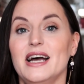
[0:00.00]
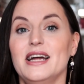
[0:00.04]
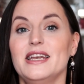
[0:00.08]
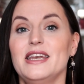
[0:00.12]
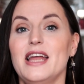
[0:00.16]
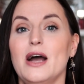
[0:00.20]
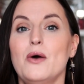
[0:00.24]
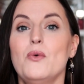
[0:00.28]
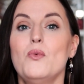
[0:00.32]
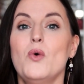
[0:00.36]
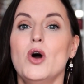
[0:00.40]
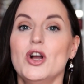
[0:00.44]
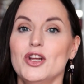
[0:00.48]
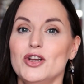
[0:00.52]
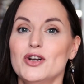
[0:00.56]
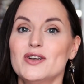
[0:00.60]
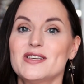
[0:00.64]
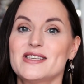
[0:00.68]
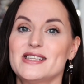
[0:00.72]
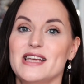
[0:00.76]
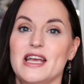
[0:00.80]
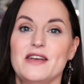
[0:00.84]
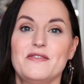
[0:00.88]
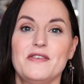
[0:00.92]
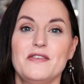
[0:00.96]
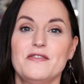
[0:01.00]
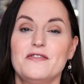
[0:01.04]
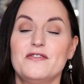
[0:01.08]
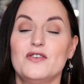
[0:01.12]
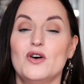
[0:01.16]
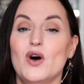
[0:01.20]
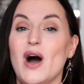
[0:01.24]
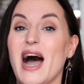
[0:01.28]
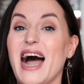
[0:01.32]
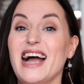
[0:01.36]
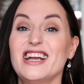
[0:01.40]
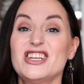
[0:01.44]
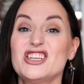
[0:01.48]
Now, what you're saving
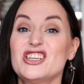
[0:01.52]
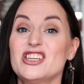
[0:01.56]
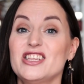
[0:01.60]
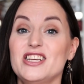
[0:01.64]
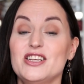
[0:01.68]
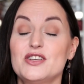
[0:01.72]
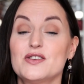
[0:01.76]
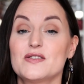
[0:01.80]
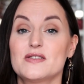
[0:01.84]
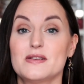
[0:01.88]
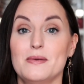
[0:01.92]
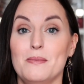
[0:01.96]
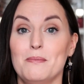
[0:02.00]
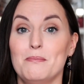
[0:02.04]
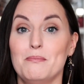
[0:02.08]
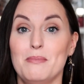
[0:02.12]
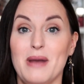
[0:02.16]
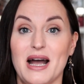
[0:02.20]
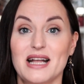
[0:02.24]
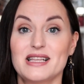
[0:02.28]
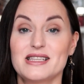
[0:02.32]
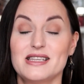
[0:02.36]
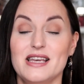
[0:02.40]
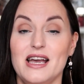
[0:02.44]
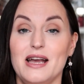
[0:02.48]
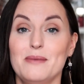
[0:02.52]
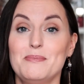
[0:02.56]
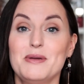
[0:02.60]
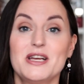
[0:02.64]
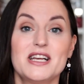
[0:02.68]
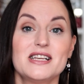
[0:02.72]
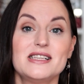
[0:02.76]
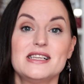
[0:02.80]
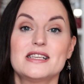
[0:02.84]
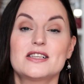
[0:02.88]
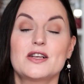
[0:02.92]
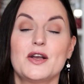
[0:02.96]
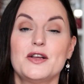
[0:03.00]
for actually doesn't matter,
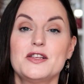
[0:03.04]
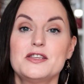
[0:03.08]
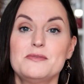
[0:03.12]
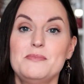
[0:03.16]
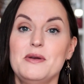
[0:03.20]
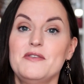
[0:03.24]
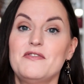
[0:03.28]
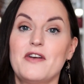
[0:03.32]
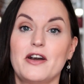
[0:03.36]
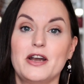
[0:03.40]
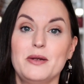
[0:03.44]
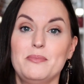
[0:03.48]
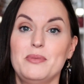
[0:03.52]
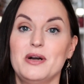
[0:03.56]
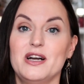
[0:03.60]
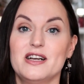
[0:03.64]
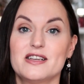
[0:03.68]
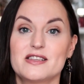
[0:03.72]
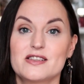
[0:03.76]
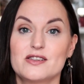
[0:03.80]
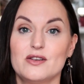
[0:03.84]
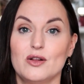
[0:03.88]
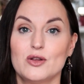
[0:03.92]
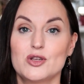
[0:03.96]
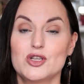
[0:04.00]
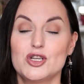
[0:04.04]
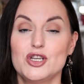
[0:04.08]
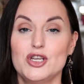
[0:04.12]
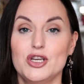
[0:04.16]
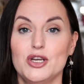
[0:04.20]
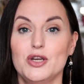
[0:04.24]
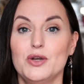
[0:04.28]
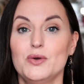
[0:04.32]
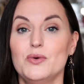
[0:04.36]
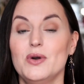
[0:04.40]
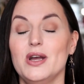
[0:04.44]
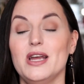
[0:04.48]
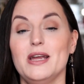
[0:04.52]
because it's going to be very personal to
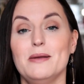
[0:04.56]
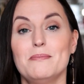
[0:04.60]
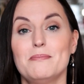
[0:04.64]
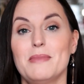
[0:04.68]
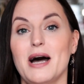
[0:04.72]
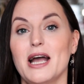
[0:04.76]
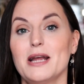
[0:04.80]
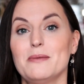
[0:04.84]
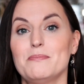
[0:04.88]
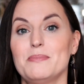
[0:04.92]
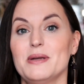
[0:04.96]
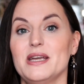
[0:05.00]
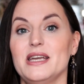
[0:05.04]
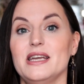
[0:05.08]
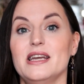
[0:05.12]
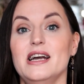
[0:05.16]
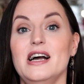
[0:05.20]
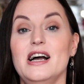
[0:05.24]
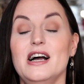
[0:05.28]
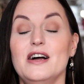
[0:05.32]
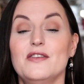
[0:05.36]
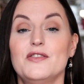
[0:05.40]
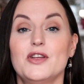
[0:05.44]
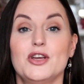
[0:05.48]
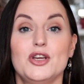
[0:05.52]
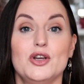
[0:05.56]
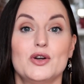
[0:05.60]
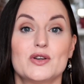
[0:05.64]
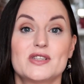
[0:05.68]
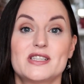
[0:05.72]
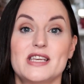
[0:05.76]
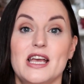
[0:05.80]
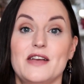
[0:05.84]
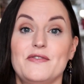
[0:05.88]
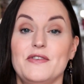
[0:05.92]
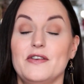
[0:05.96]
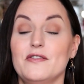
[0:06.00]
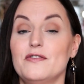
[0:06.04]
you. It might be that you're
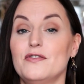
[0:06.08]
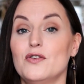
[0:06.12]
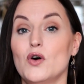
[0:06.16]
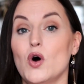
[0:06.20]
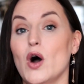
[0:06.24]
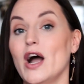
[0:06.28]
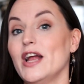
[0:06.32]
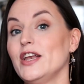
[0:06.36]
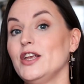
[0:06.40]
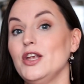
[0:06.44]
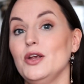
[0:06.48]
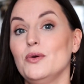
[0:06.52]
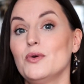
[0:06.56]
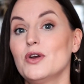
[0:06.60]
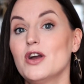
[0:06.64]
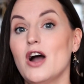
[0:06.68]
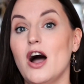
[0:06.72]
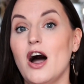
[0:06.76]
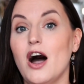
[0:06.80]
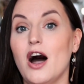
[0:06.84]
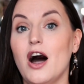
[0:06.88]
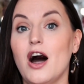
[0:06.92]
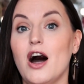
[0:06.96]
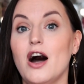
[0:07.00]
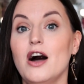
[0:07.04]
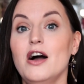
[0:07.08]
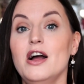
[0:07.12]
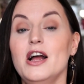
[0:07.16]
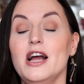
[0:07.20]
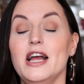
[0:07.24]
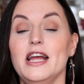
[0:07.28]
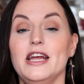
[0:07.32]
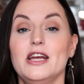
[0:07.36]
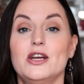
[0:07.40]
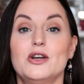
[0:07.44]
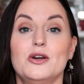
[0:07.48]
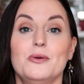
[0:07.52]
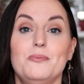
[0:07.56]
saving for a new car.
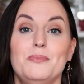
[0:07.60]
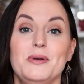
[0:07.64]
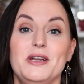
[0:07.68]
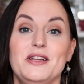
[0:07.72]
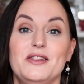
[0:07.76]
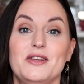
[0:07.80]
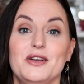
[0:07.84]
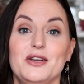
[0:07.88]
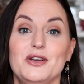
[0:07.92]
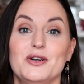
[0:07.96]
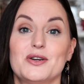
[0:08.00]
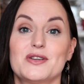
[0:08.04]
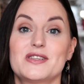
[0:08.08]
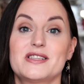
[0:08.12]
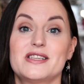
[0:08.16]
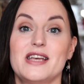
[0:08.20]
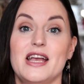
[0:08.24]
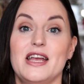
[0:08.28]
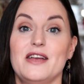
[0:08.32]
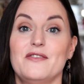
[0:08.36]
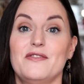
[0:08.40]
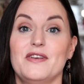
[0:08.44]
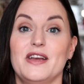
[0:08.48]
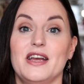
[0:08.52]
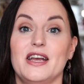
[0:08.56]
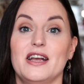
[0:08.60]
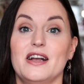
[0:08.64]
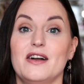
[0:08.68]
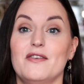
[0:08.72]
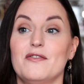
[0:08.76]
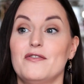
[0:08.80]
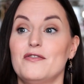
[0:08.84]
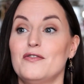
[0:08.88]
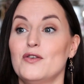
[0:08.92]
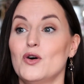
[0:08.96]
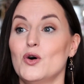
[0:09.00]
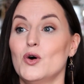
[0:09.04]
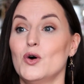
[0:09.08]
It could be that you're saving
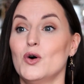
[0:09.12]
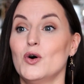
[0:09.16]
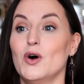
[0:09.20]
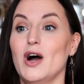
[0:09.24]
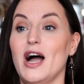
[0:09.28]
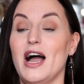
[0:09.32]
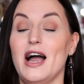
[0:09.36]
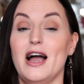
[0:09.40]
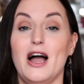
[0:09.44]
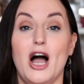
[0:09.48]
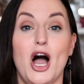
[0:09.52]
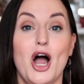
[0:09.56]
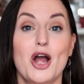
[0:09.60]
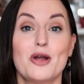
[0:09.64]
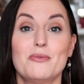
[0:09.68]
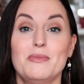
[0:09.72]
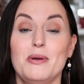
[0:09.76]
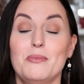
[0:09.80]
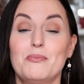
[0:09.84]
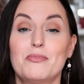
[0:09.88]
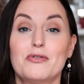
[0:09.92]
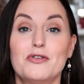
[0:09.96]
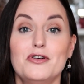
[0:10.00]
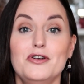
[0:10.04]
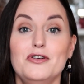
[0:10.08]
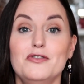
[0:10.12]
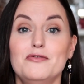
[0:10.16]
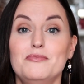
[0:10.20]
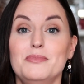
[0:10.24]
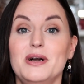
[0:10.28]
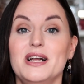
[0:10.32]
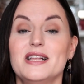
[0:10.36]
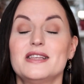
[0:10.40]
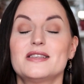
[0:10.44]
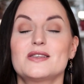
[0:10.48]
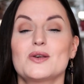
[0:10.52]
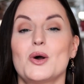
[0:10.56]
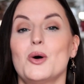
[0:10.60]
for home
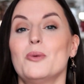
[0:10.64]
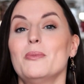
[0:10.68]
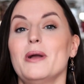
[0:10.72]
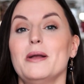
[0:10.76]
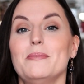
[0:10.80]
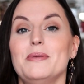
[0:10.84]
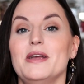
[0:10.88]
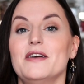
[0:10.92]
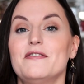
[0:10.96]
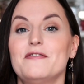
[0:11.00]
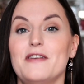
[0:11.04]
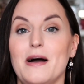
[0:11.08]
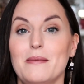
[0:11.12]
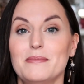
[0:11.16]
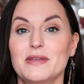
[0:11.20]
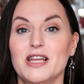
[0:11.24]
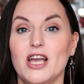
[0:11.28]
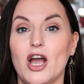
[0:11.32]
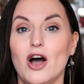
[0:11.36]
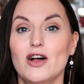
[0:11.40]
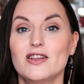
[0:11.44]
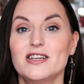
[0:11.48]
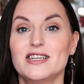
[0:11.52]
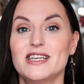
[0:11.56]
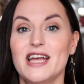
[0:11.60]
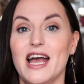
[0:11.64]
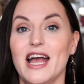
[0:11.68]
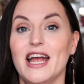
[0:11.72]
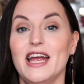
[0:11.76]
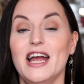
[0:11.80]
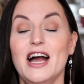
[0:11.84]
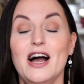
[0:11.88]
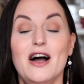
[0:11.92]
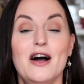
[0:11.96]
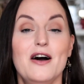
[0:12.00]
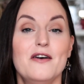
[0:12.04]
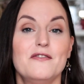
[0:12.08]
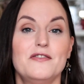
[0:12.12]
improvements or maybe a family holiday.
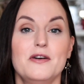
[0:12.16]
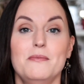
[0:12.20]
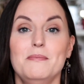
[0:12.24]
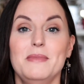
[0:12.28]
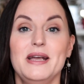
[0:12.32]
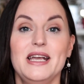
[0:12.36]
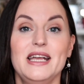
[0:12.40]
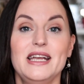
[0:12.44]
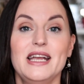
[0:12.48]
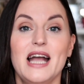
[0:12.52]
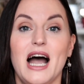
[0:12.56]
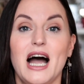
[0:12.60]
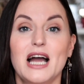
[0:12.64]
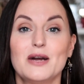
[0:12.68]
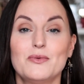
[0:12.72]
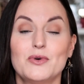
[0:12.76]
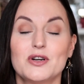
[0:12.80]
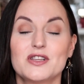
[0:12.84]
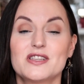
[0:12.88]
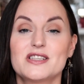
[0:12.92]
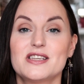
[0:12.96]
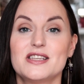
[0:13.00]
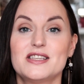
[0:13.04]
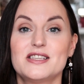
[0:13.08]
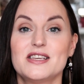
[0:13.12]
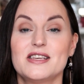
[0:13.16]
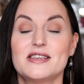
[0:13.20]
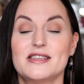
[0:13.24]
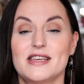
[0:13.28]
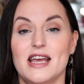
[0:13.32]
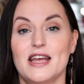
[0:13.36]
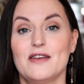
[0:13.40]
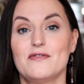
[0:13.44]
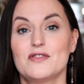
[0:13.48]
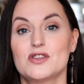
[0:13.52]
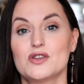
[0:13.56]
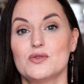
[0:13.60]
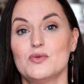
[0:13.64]
For me, I wanted to
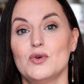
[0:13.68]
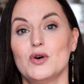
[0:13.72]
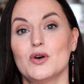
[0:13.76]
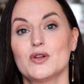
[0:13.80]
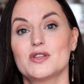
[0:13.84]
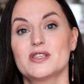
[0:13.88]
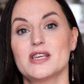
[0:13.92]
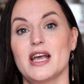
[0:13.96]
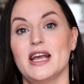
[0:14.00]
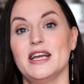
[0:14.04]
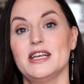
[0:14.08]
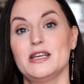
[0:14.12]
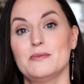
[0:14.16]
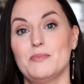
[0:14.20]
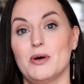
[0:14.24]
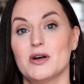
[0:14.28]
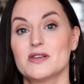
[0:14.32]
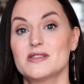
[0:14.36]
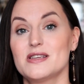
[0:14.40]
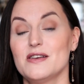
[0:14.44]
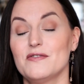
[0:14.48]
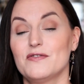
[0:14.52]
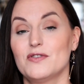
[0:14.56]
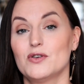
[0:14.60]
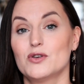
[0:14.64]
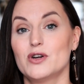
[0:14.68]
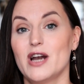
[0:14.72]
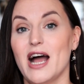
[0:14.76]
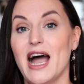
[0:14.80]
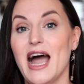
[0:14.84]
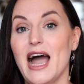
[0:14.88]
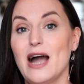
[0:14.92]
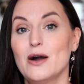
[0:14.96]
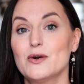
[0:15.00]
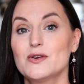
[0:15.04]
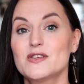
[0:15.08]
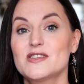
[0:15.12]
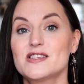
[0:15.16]
save towards a deposit for a
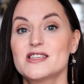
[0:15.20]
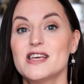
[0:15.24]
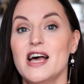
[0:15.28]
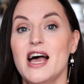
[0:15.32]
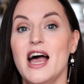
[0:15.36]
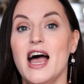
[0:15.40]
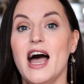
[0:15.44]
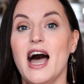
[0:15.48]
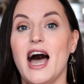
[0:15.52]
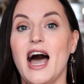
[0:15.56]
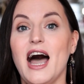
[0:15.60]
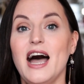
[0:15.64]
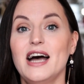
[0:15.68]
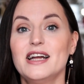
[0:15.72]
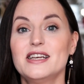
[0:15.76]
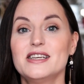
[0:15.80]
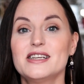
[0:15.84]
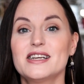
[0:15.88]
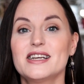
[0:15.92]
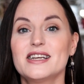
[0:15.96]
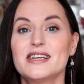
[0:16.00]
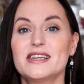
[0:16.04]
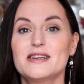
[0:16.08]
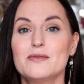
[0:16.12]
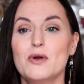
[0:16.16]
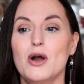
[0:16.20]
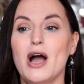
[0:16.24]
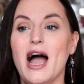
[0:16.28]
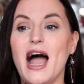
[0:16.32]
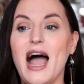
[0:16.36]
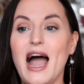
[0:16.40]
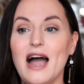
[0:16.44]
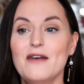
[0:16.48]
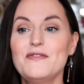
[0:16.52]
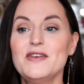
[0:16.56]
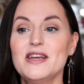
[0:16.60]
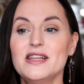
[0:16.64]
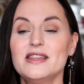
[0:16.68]
house, and
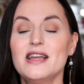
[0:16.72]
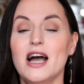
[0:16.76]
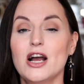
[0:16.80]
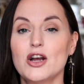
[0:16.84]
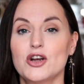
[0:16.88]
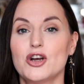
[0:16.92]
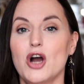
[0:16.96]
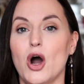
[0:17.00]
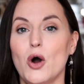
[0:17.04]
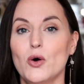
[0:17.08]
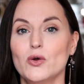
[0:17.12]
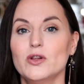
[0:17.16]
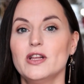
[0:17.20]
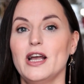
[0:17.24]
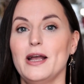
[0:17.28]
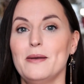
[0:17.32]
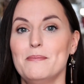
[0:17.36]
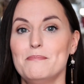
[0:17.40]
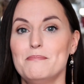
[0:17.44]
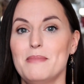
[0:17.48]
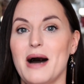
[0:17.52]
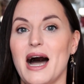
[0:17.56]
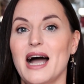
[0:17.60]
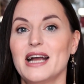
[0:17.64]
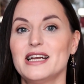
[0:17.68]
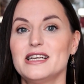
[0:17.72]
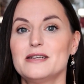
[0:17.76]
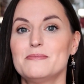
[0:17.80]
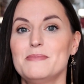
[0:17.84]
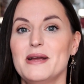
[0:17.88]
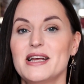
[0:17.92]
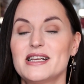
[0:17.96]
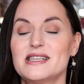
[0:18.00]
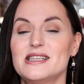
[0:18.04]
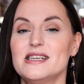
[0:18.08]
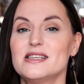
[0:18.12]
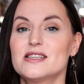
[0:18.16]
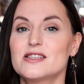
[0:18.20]
having that goal in mind
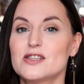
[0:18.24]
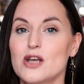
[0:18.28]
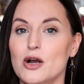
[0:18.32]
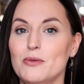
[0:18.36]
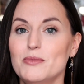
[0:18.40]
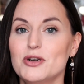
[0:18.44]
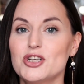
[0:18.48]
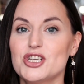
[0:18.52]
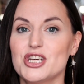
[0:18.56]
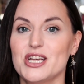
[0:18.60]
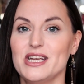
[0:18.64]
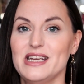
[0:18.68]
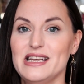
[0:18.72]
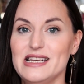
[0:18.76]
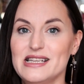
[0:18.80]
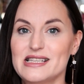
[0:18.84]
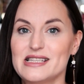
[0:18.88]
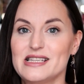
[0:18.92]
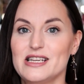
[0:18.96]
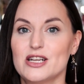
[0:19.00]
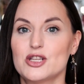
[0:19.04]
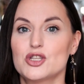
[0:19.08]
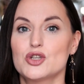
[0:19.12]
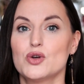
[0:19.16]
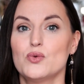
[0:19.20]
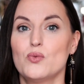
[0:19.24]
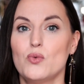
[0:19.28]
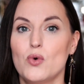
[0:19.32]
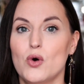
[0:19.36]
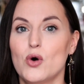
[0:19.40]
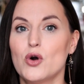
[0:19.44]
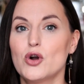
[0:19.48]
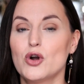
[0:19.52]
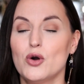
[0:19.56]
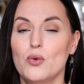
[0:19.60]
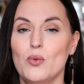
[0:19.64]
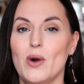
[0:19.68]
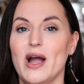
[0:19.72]
makes it so much easier to
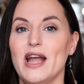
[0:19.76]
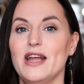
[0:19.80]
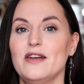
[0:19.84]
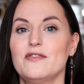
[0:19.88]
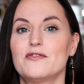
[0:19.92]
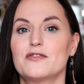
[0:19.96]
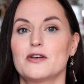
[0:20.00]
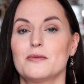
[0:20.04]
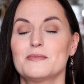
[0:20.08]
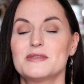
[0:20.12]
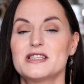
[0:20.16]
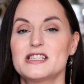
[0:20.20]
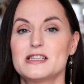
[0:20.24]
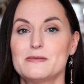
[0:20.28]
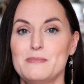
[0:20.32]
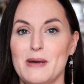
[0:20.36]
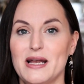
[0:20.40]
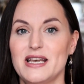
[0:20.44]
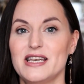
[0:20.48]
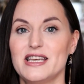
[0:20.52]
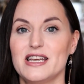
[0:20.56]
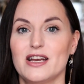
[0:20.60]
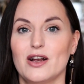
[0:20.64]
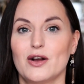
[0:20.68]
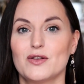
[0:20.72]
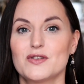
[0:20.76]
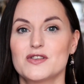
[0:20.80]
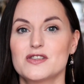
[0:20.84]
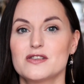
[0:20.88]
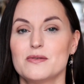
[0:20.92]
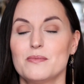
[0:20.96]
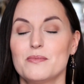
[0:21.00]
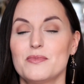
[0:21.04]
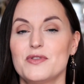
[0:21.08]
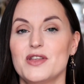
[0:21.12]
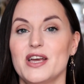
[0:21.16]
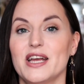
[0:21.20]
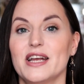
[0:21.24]
walk away from spending on
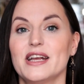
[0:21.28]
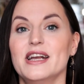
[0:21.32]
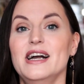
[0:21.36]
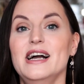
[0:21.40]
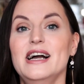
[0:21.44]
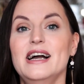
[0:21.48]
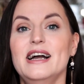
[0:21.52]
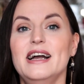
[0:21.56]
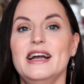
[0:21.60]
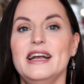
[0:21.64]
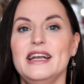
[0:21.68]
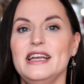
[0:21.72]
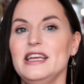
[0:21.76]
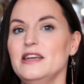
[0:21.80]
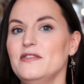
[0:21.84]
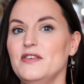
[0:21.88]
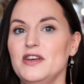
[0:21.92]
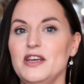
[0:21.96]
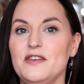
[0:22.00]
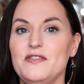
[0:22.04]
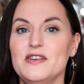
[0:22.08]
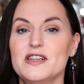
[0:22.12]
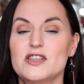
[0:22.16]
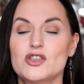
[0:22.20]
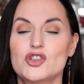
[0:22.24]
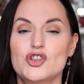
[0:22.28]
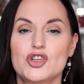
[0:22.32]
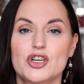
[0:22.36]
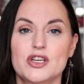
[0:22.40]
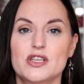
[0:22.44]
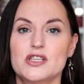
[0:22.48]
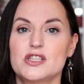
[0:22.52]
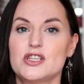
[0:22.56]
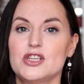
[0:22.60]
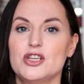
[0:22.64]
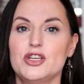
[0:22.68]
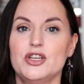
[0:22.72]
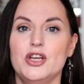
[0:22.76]
something, even if it's
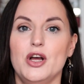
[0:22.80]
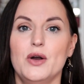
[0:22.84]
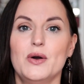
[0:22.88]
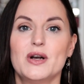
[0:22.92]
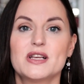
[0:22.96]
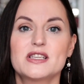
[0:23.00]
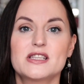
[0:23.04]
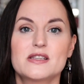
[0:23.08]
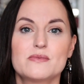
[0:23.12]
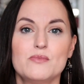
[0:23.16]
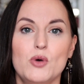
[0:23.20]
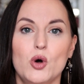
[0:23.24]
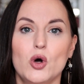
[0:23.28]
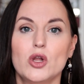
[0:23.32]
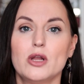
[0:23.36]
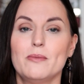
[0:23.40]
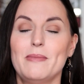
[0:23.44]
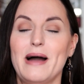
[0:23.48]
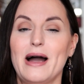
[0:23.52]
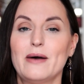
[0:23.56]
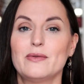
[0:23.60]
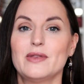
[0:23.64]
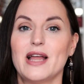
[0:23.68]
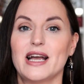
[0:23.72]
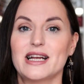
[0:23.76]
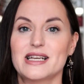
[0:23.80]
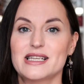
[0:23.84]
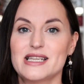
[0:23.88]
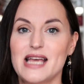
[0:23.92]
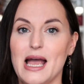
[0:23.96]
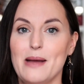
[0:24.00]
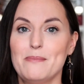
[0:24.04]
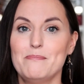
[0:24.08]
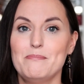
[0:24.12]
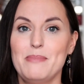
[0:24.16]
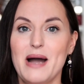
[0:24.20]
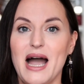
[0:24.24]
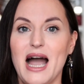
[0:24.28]
just, a small amount like
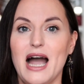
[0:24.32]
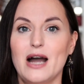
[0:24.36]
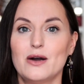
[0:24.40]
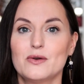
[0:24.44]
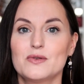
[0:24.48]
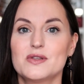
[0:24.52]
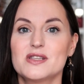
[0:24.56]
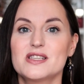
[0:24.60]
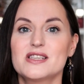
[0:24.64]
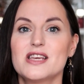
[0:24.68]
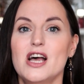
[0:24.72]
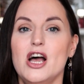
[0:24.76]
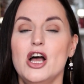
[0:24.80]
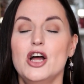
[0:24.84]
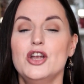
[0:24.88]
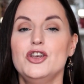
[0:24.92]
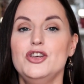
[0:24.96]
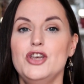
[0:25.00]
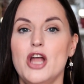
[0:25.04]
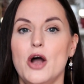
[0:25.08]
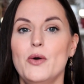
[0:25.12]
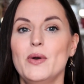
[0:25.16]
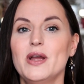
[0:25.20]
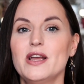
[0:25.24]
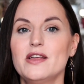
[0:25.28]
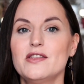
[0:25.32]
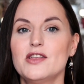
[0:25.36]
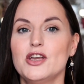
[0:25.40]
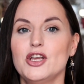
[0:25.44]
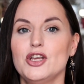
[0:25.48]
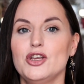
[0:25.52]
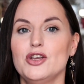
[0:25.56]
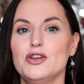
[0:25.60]
£10, knowing that